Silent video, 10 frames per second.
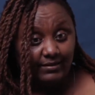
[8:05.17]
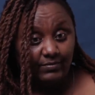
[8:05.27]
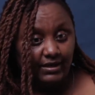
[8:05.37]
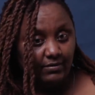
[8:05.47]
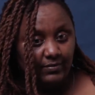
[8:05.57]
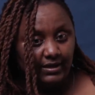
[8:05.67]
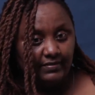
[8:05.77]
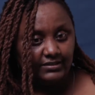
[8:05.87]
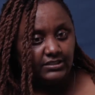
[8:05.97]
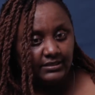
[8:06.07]
We are aware
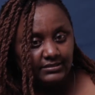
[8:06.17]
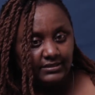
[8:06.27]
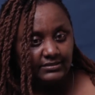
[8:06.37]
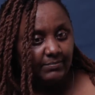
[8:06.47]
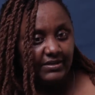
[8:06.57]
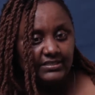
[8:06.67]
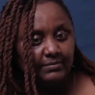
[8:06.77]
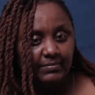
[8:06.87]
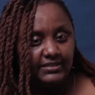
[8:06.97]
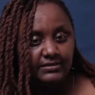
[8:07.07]
there are shelters, there are
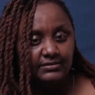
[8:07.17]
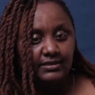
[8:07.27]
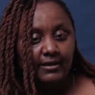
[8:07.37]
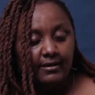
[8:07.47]
battered places,